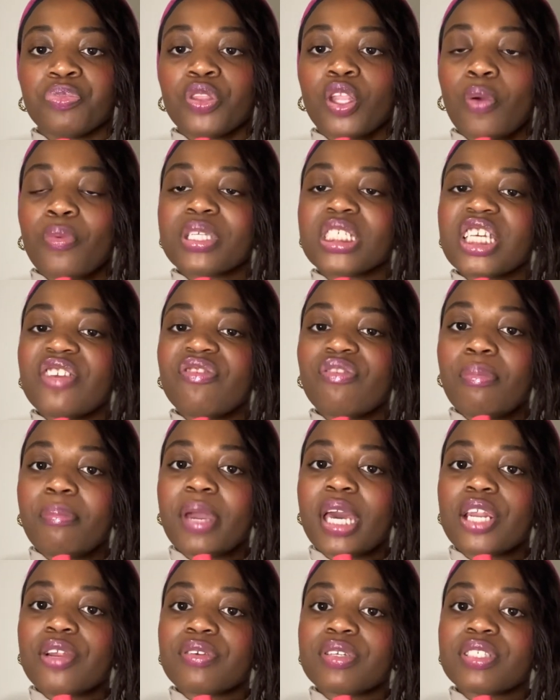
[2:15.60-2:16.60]
What's even
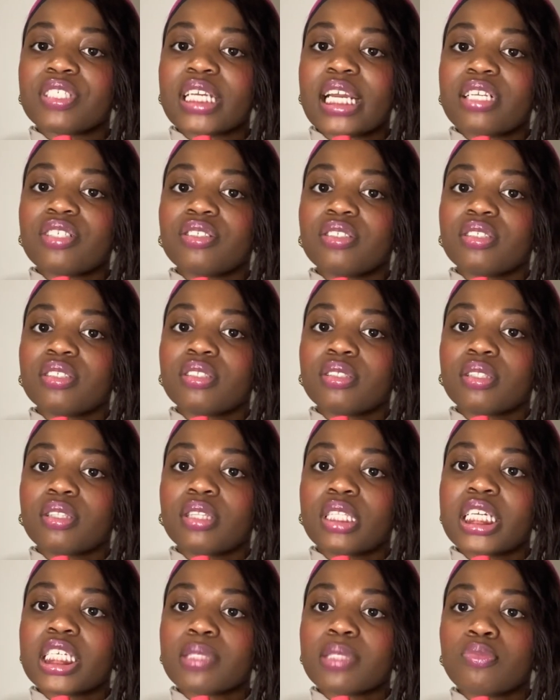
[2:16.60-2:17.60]
better is that
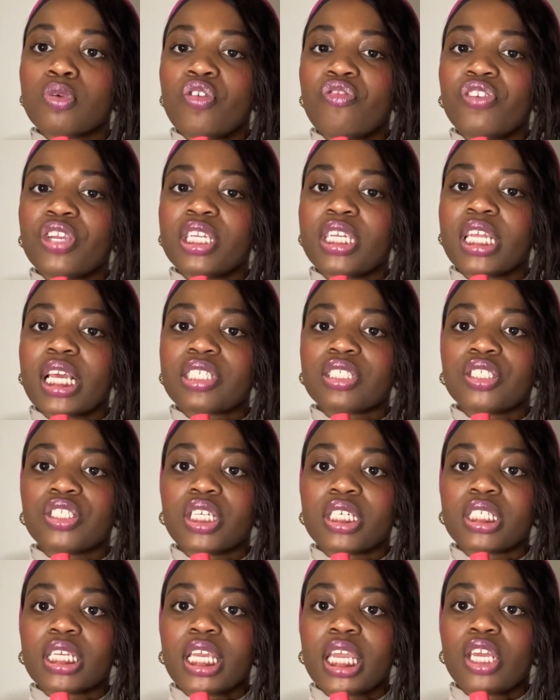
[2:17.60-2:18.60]
this movie doesn't
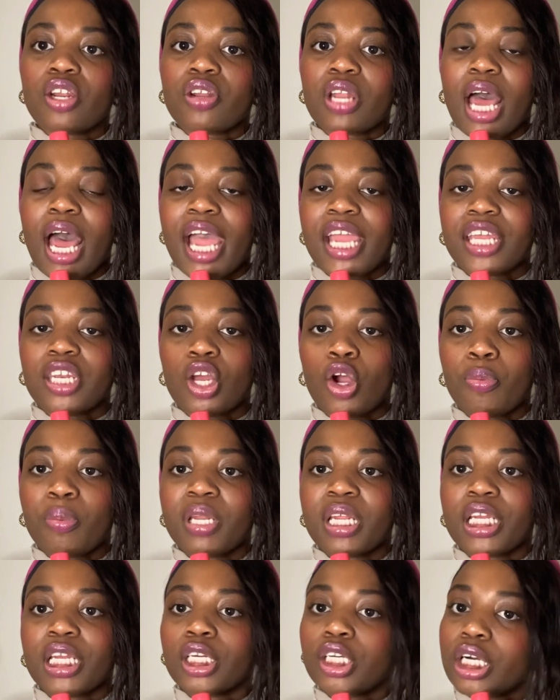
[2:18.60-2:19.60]
just end on a high note, but
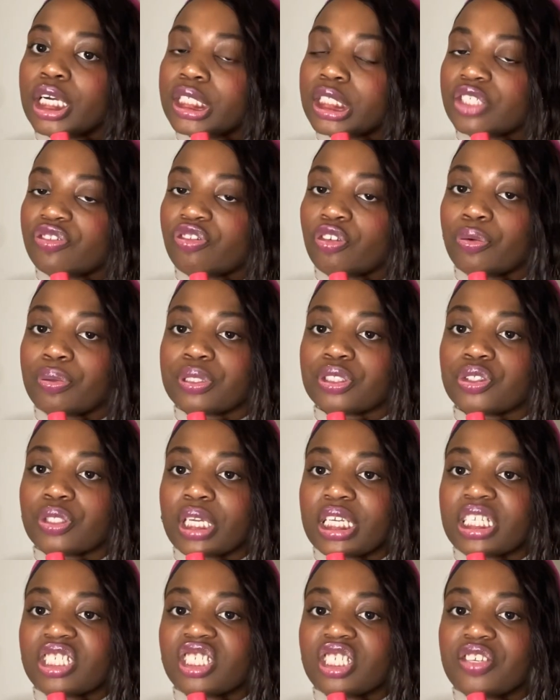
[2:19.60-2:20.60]
encourages viewers to
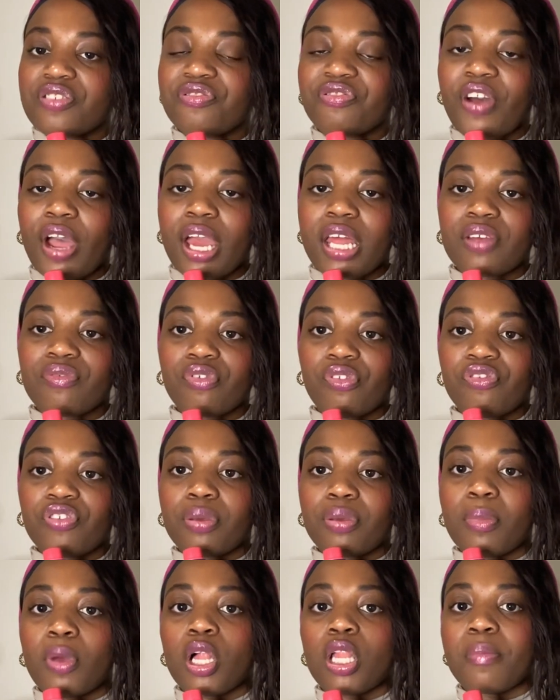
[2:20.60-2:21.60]
continue fighting for
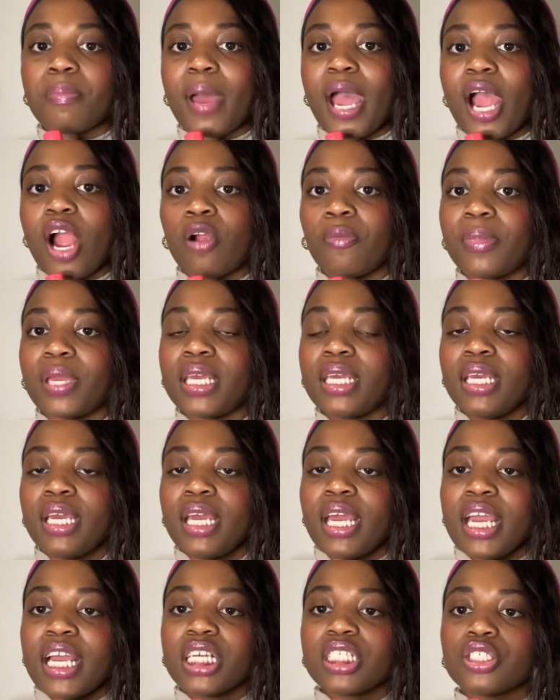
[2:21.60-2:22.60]
female empowerment.
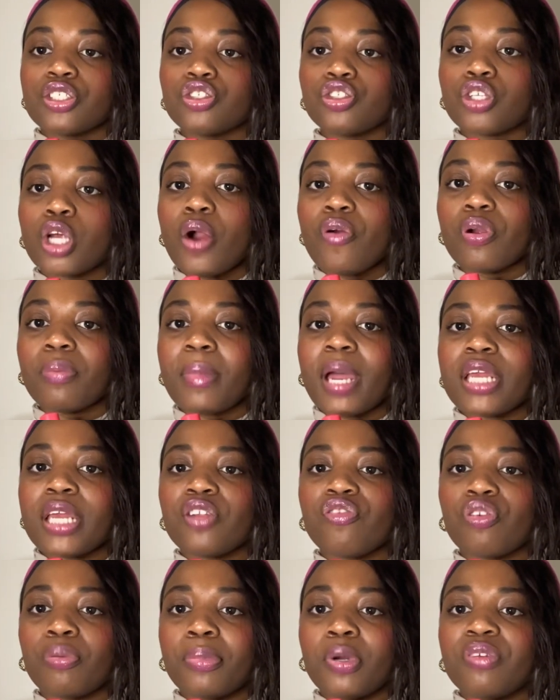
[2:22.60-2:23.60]
It's a strong reminder
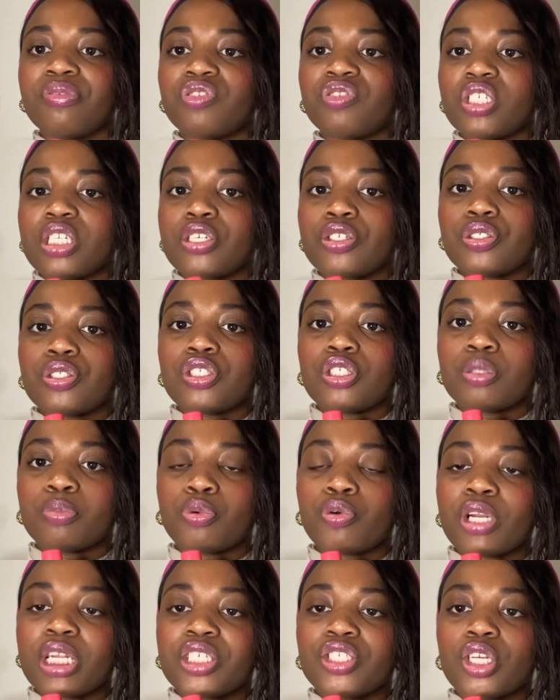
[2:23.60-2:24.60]
for both genders to
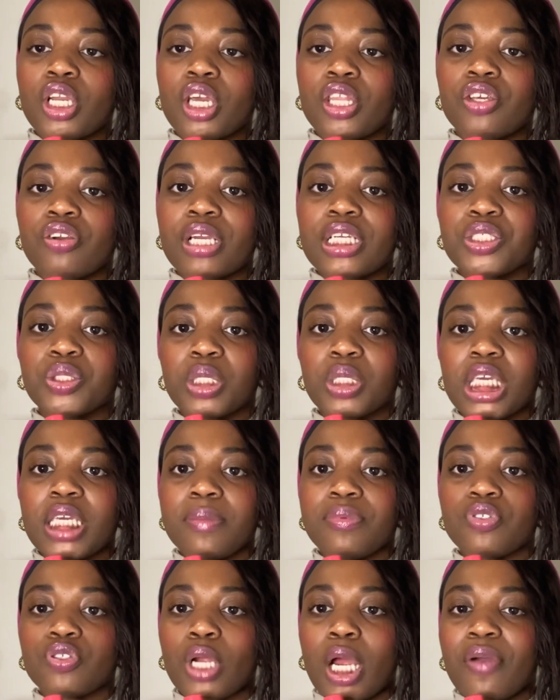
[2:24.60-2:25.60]
support each other and to keep
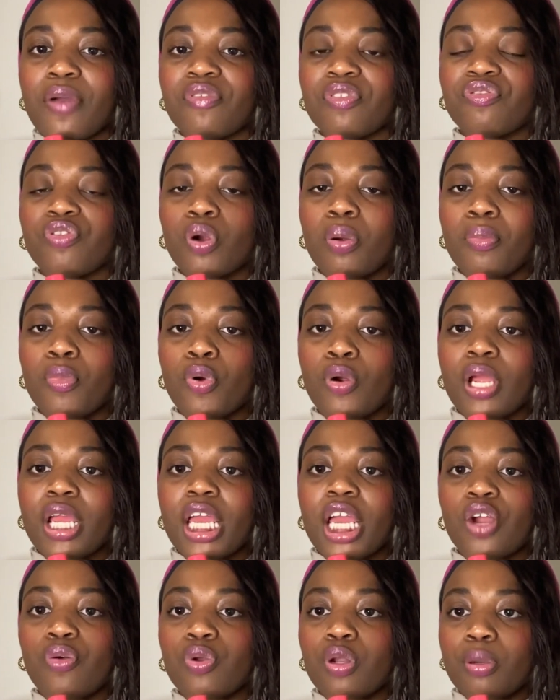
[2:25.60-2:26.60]
striving for a more
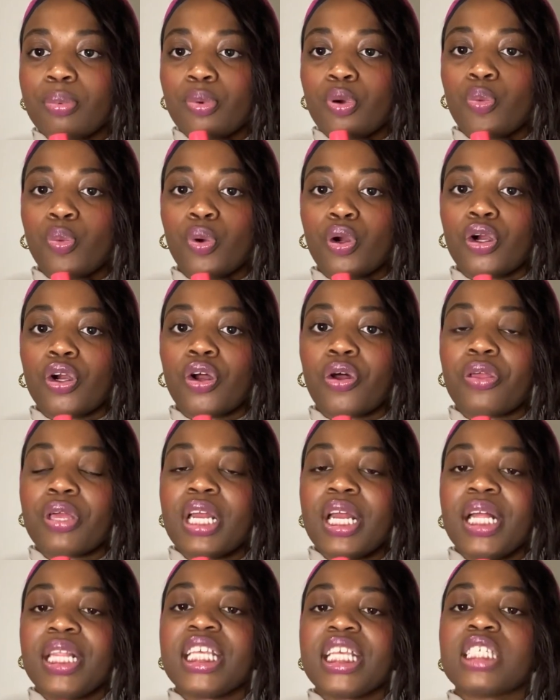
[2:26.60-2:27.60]
equitable world.
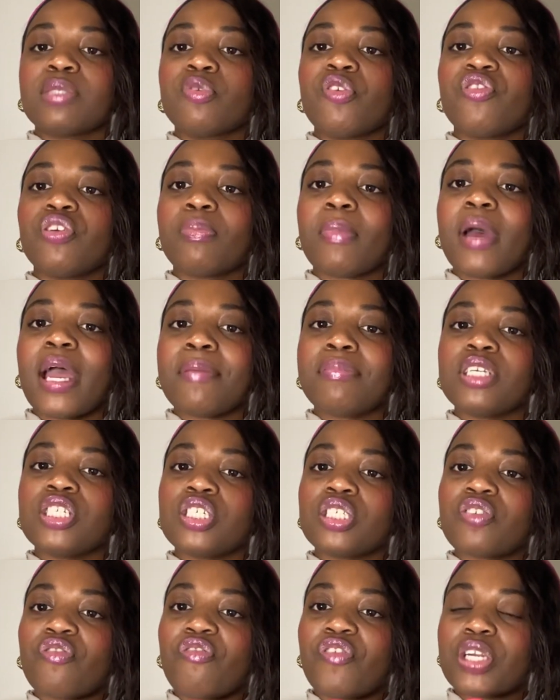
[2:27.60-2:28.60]
This movie might be
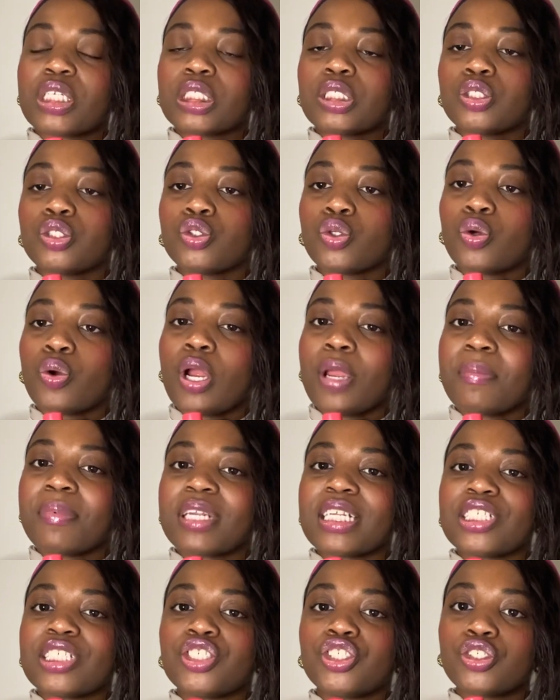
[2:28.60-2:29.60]
just a fiction story, but
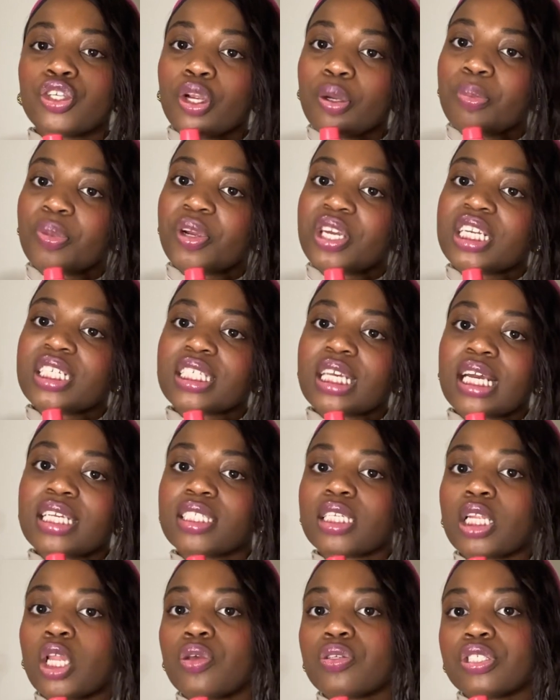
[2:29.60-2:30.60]
it sure brings us
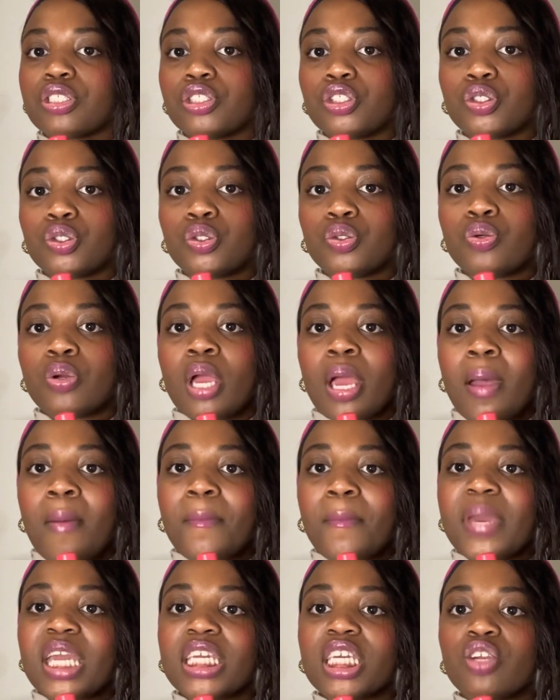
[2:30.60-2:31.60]
closer to
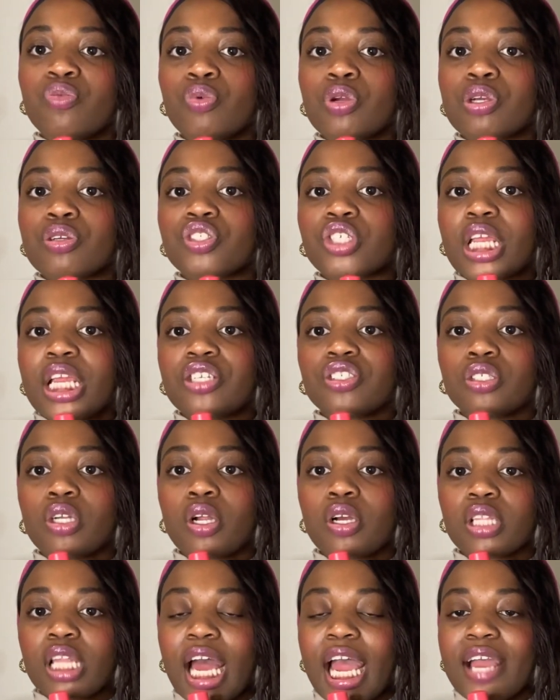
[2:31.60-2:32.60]
making real change in our
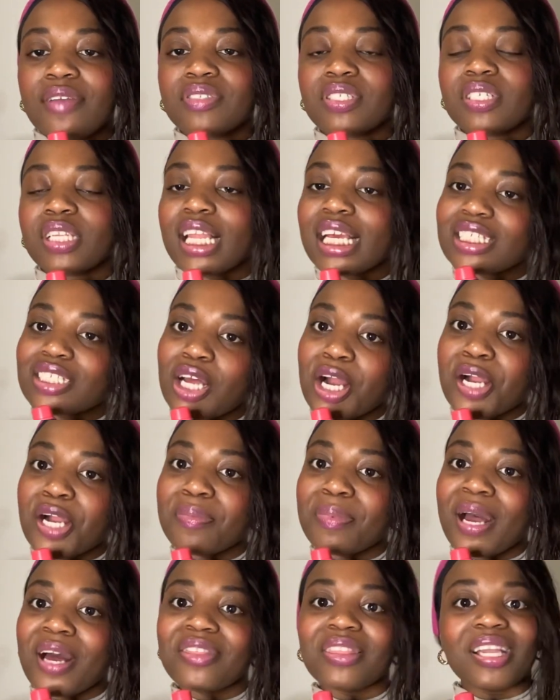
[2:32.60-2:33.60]
lives. So let's talk
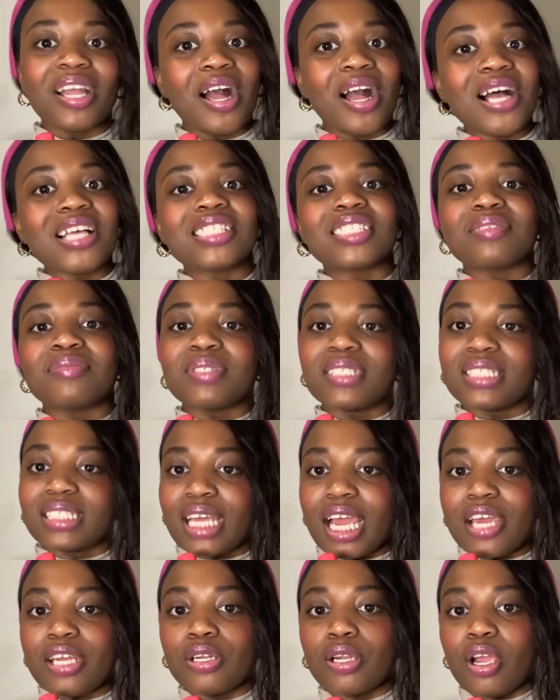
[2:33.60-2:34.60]
about the costume
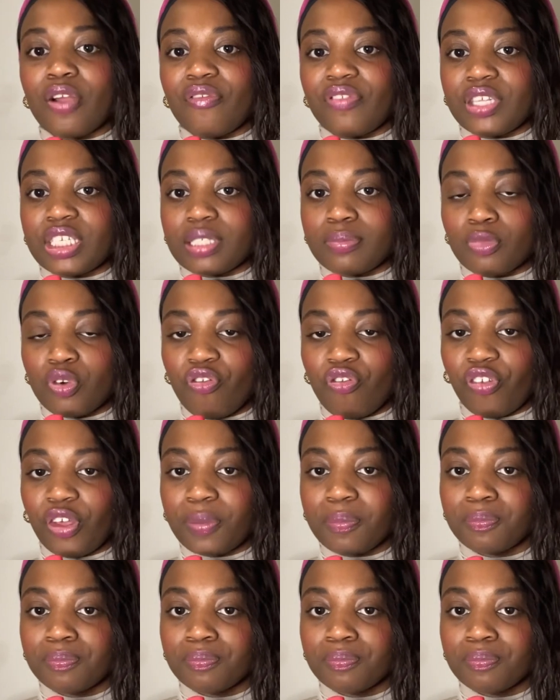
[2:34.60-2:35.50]
designer of this movie.